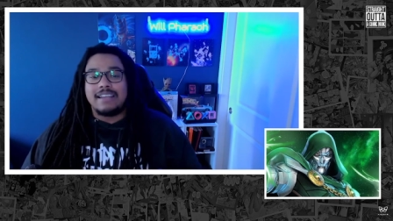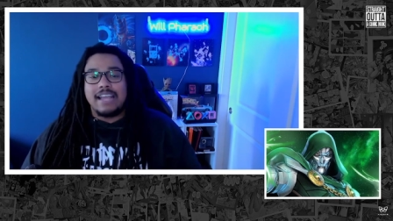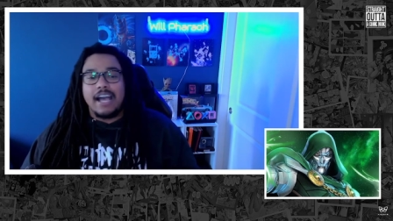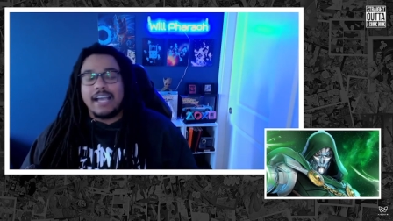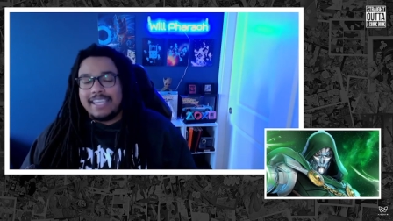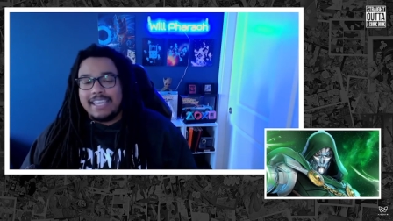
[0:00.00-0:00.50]

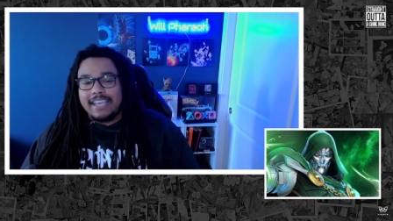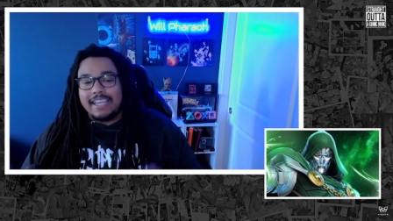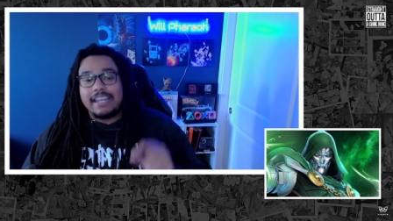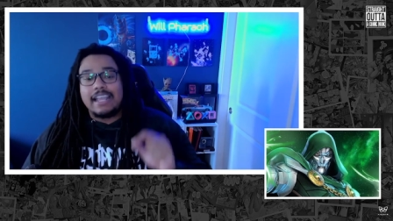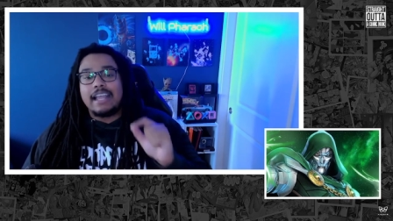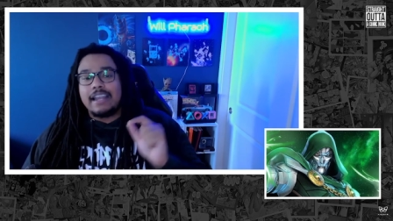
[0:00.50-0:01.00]
Now
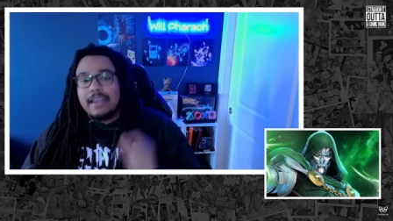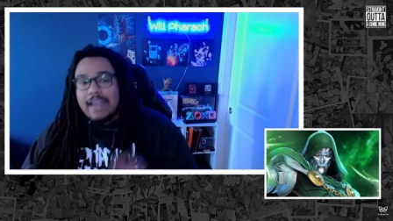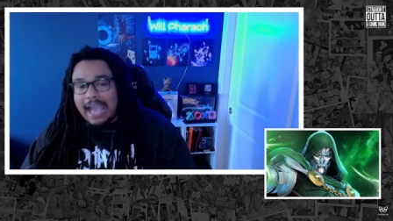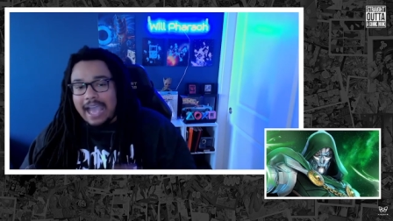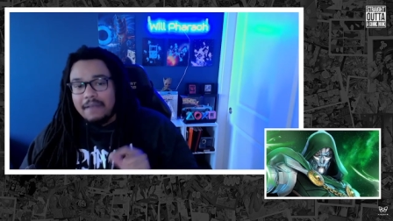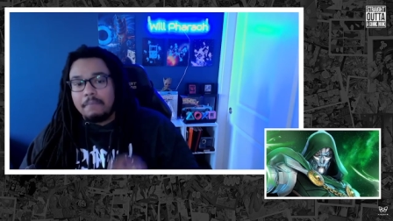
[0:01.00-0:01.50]
again,
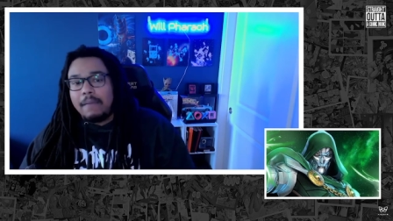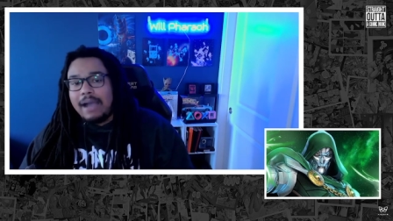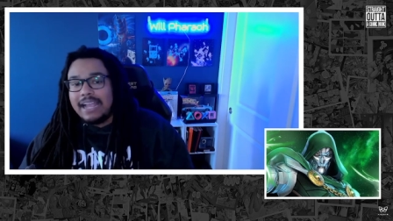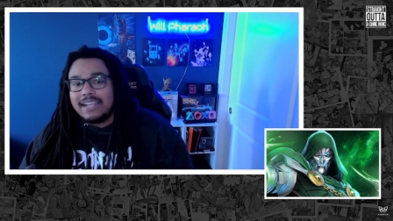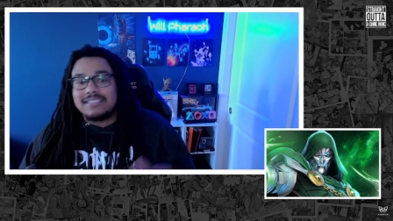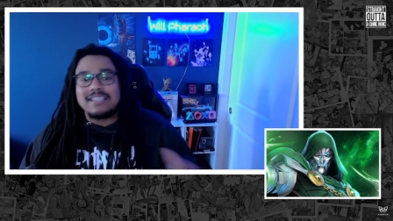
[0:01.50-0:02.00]
not
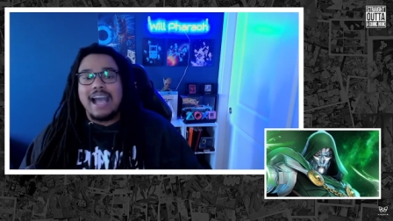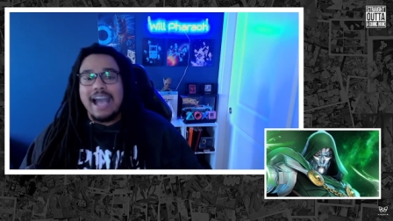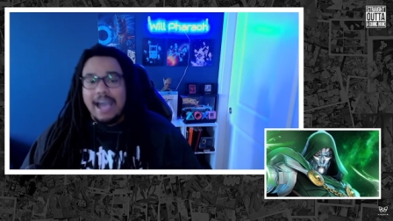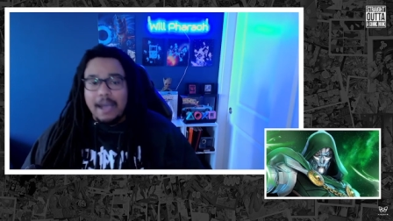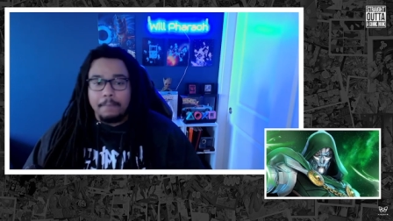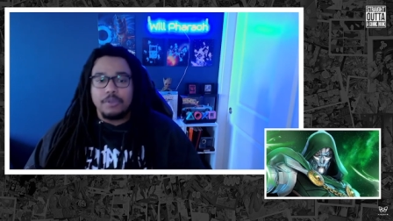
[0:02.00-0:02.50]
my
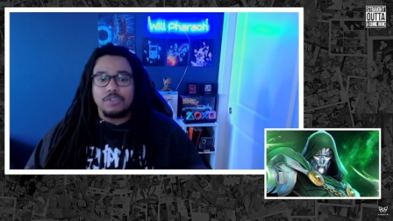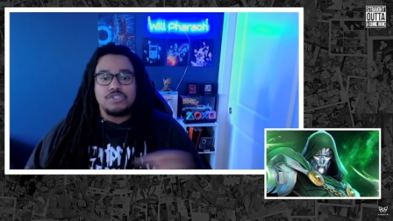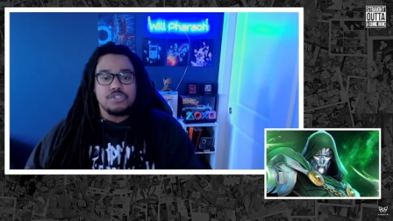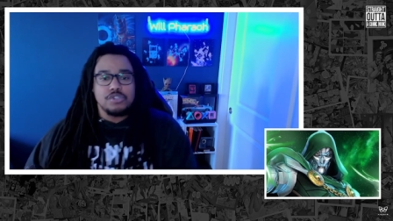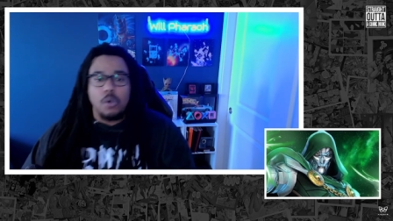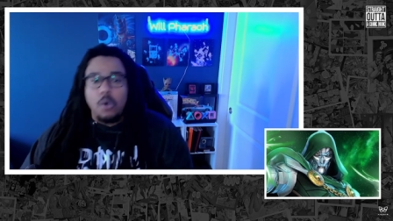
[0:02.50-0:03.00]
top
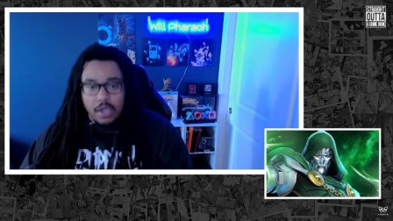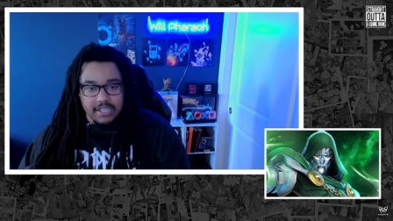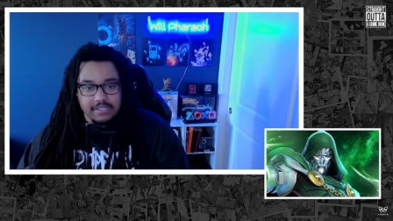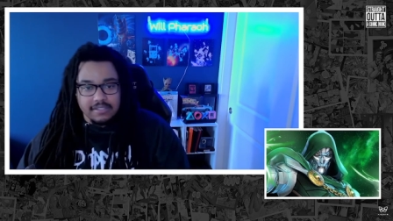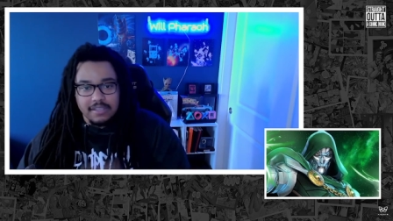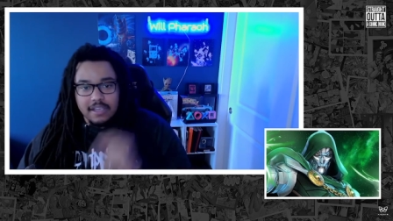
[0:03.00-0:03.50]

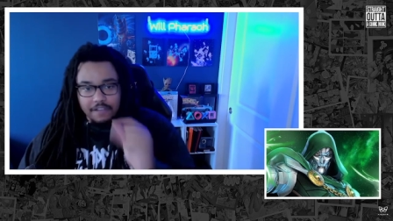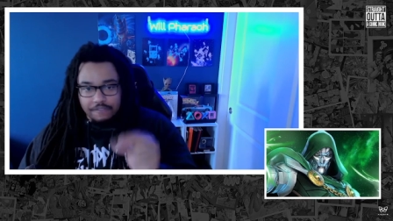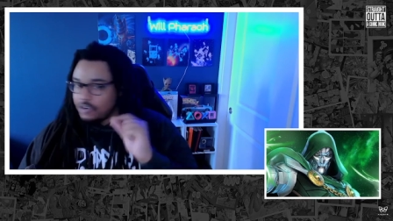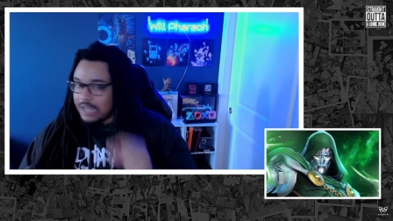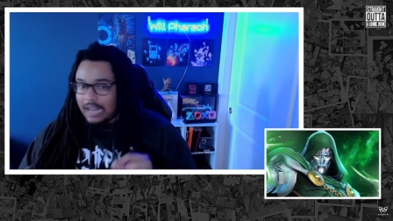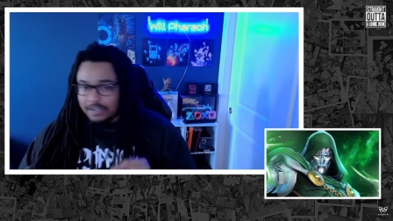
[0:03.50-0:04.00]
choice
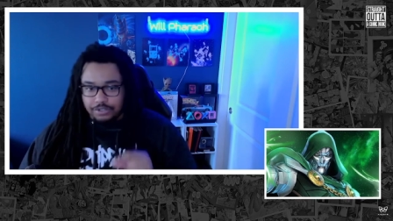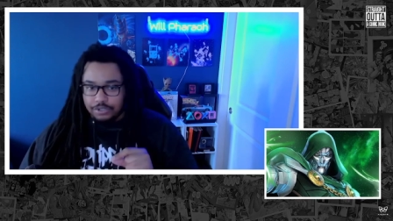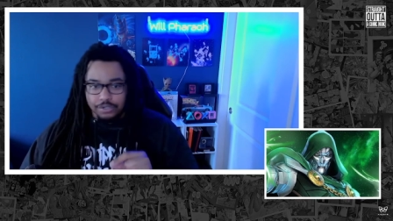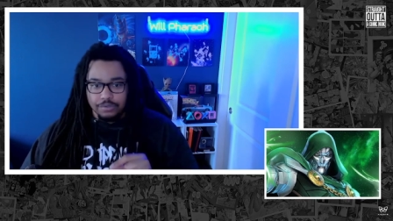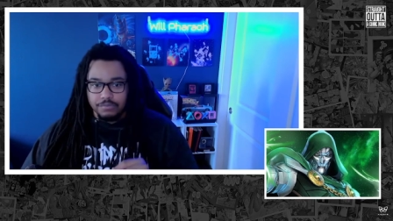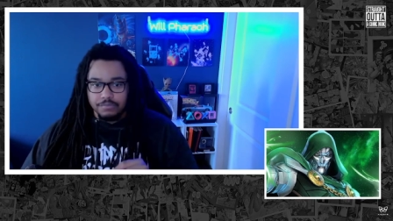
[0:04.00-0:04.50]
for Dr.
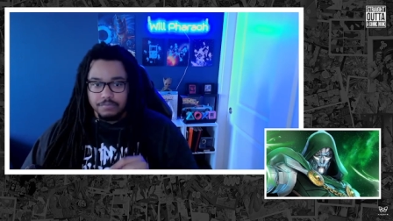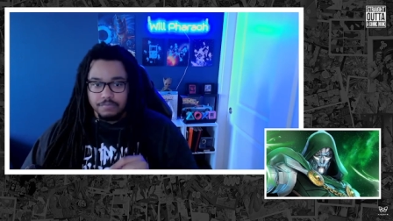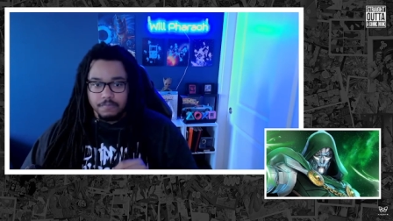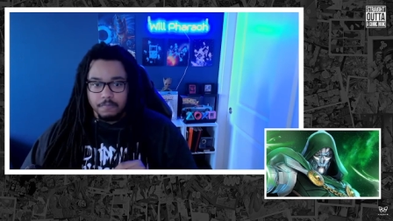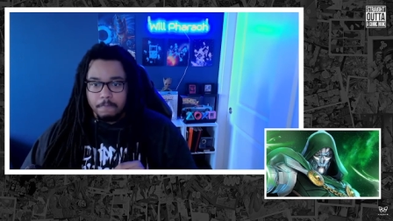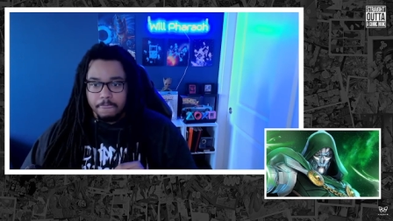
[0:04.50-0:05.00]
Doom,
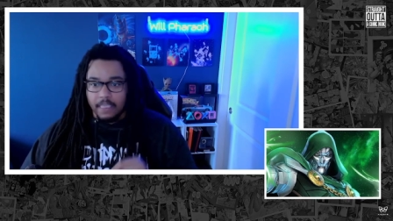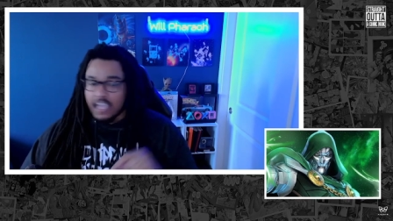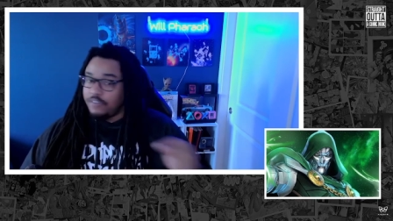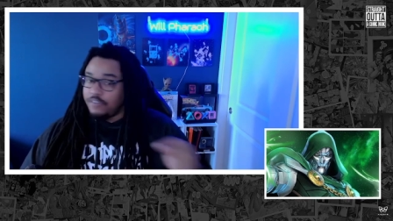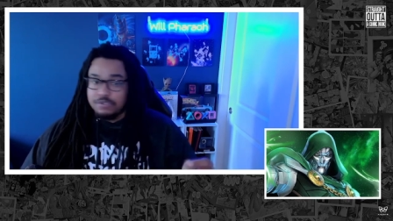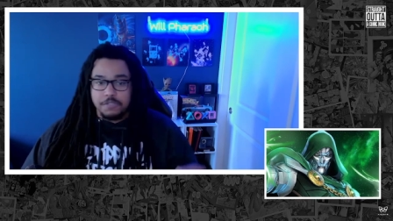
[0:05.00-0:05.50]

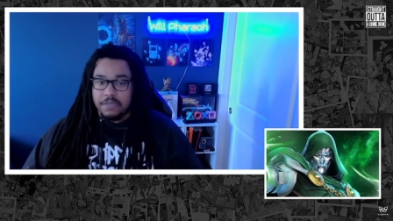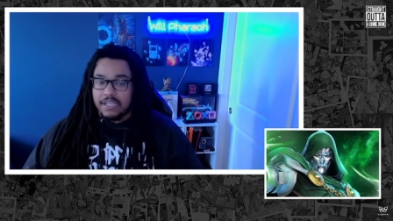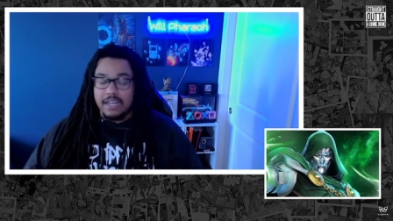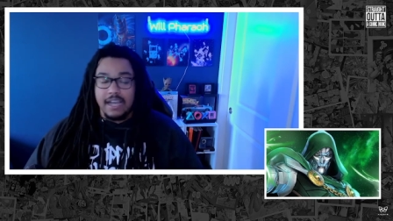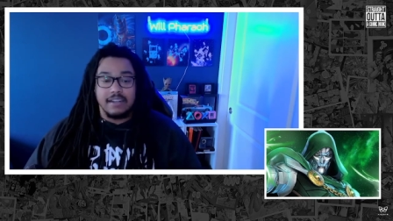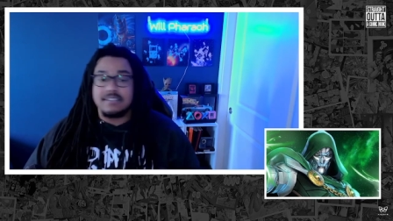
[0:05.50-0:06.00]
if I'm just
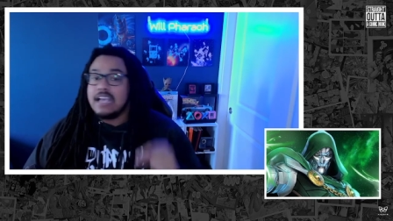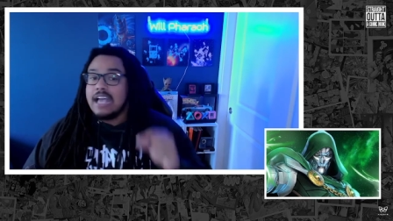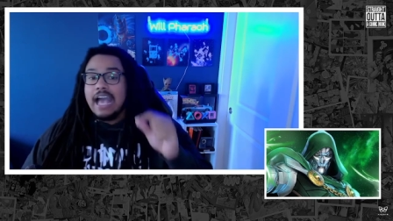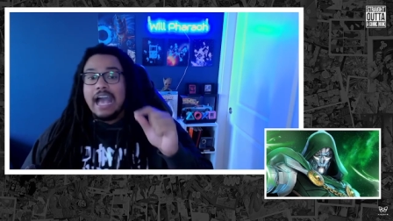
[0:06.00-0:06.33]
being honest.